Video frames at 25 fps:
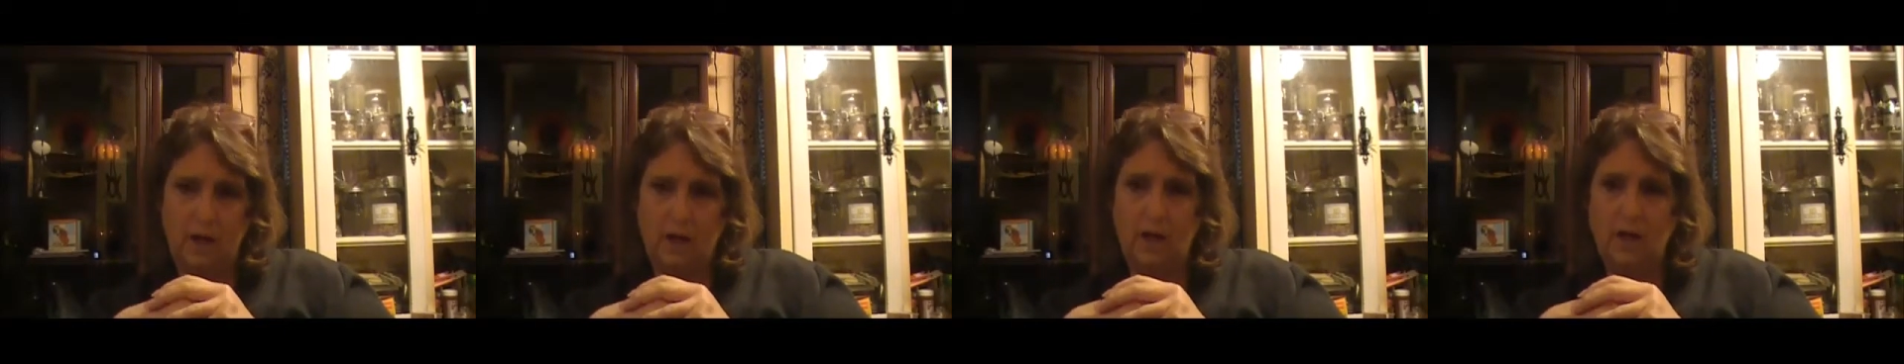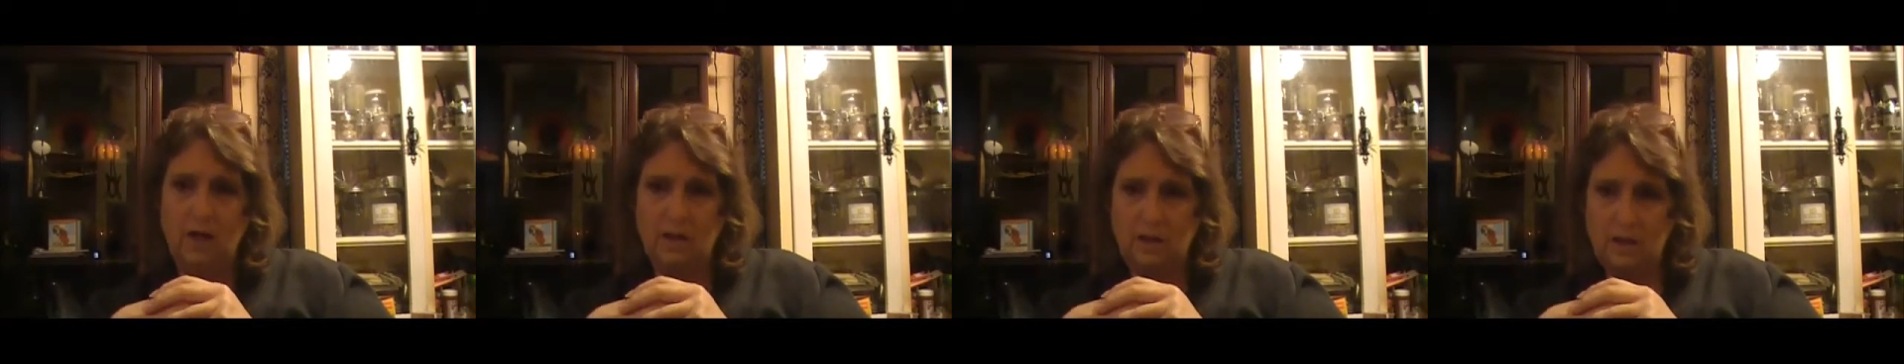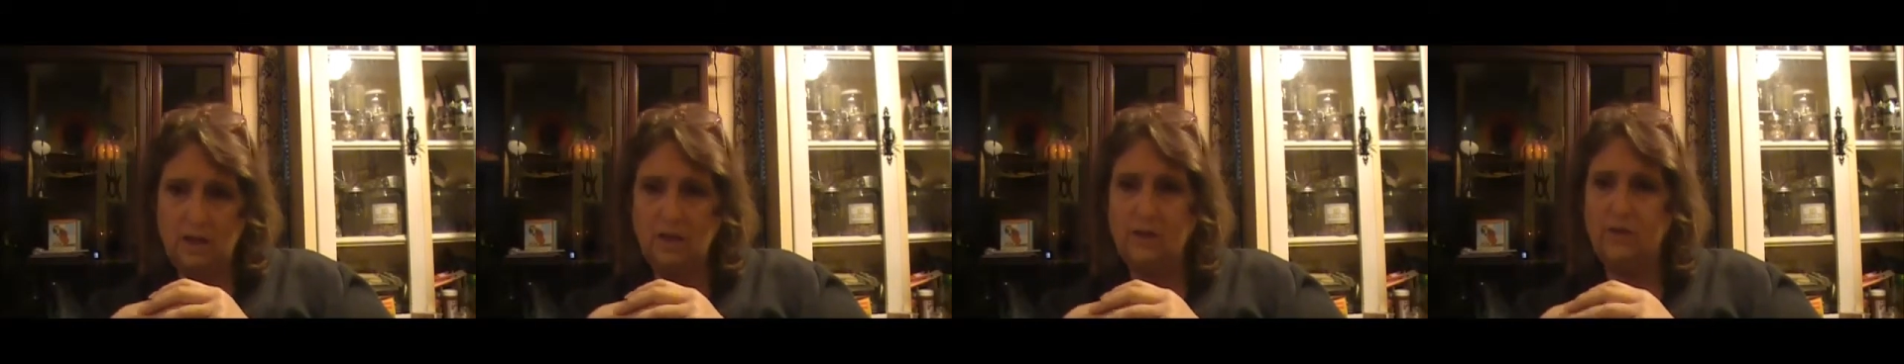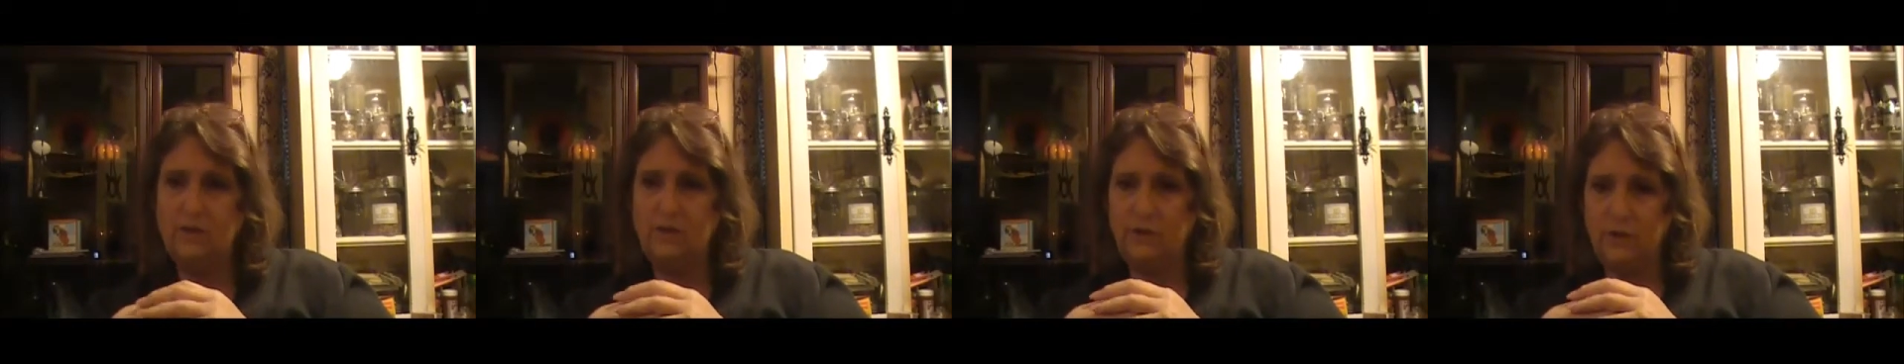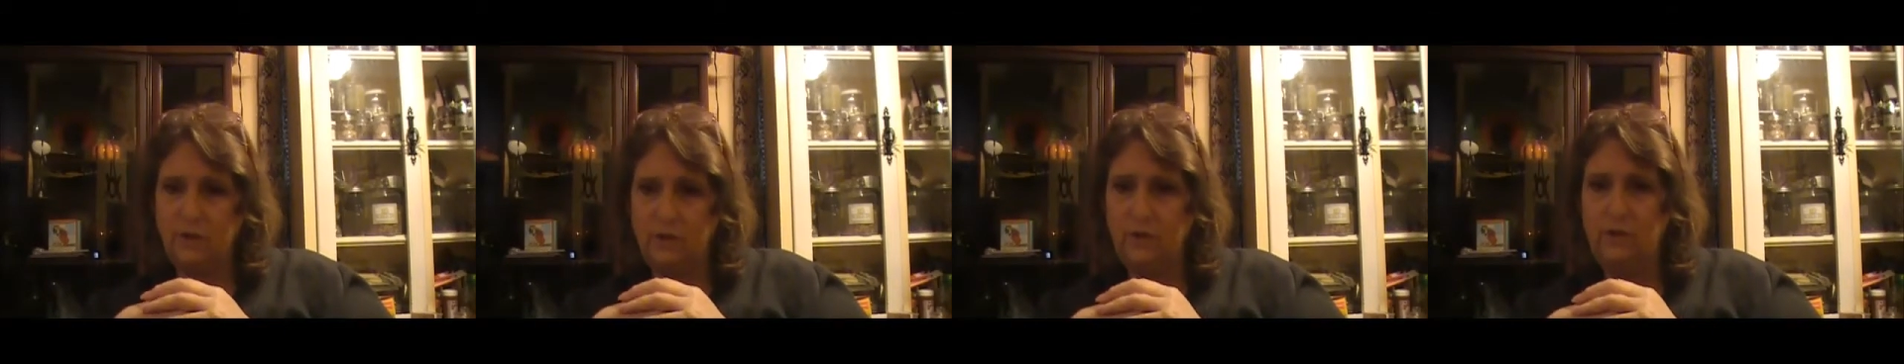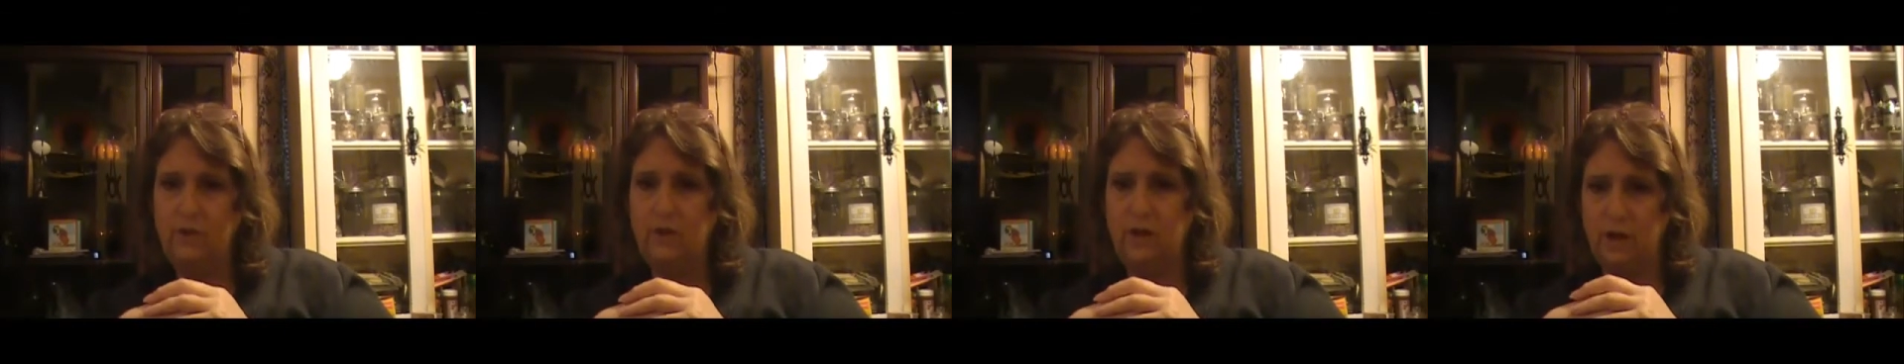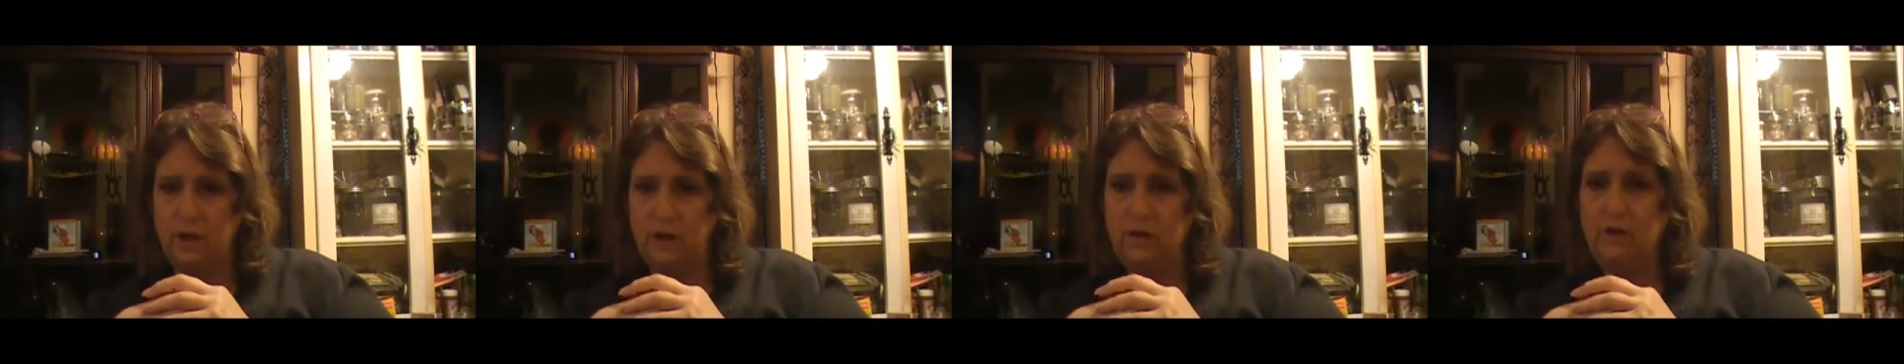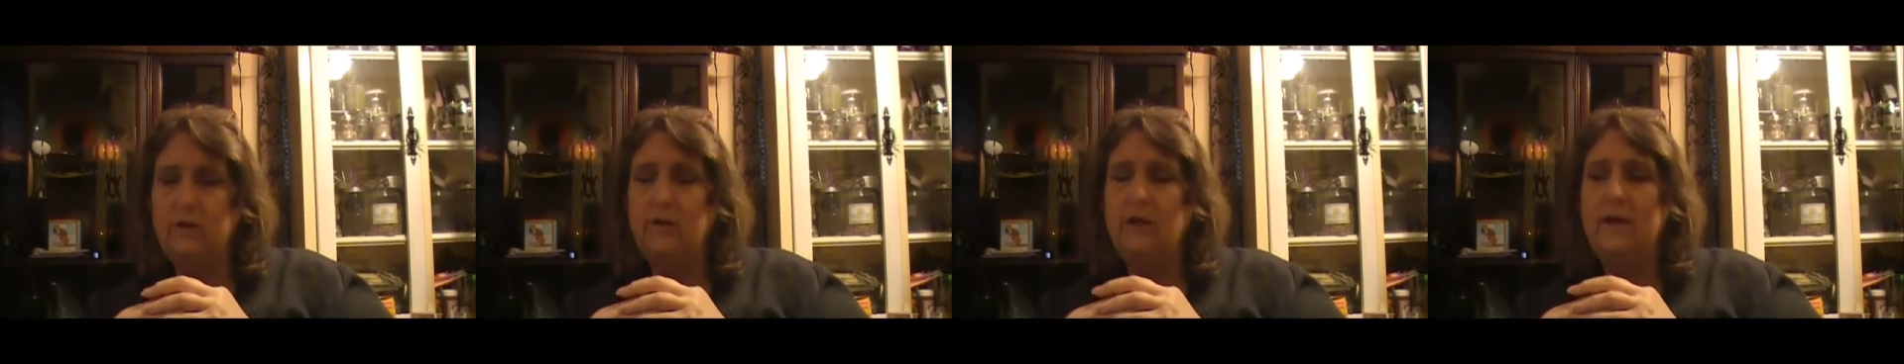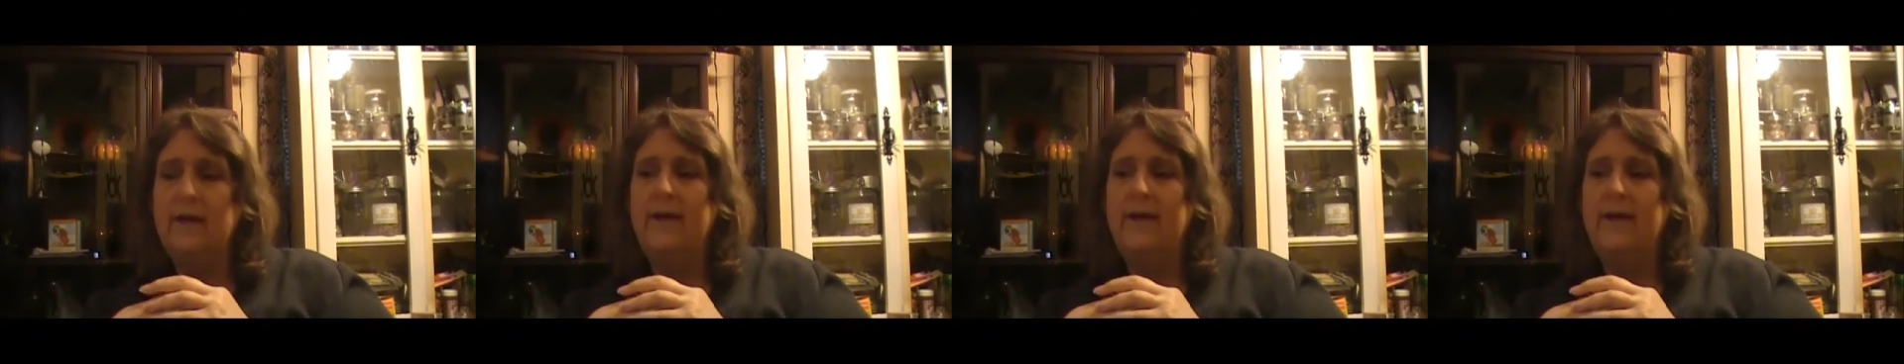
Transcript: it until the new year.